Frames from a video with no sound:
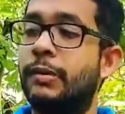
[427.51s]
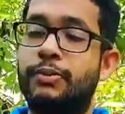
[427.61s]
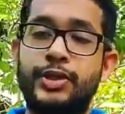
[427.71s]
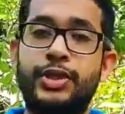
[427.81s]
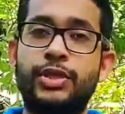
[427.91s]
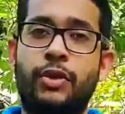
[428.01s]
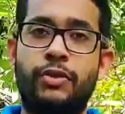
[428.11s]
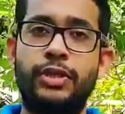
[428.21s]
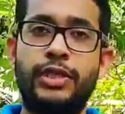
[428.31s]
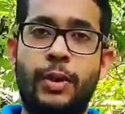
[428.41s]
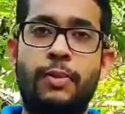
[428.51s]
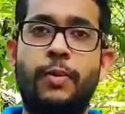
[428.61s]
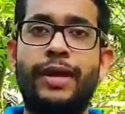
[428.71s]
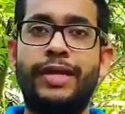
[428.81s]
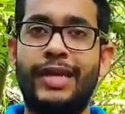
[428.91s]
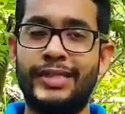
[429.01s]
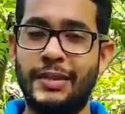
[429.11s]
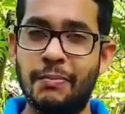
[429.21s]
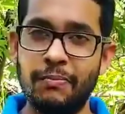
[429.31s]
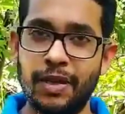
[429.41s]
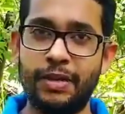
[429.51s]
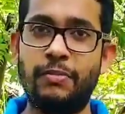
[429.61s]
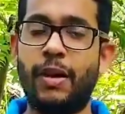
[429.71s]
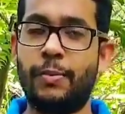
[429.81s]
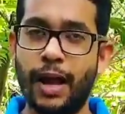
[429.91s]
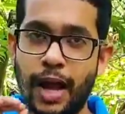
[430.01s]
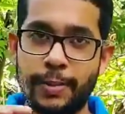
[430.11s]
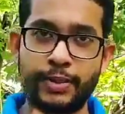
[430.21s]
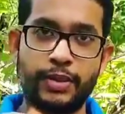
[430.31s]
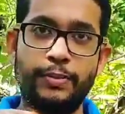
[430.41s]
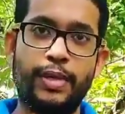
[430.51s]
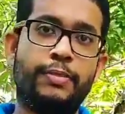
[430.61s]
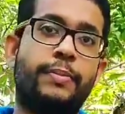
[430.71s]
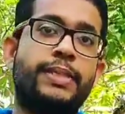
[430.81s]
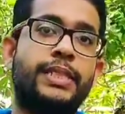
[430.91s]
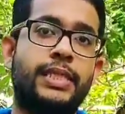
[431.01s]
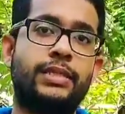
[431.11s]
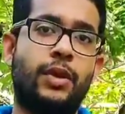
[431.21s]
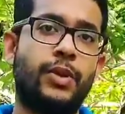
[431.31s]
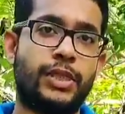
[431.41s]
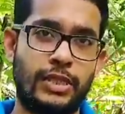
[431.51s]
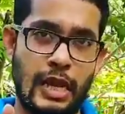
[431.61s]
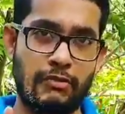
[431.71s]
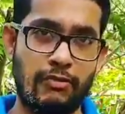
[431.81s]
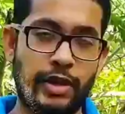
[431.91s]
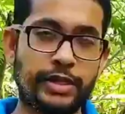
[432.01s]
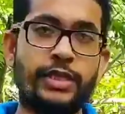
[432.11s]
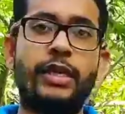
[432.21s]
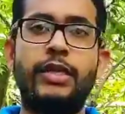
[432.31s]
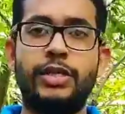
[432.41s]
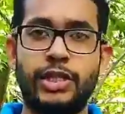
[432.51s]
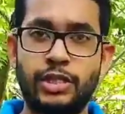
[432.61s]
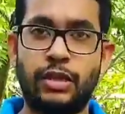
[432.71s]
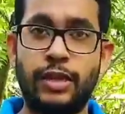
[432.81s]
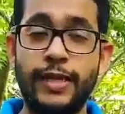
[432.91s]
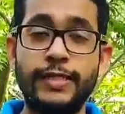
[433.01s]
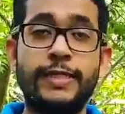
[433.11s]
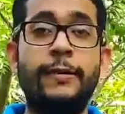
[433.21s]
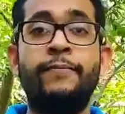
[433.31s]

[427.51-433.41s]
Put your sorrel somewhere where you can get minimum, absolutely minimum, 6 hours direct sunlight.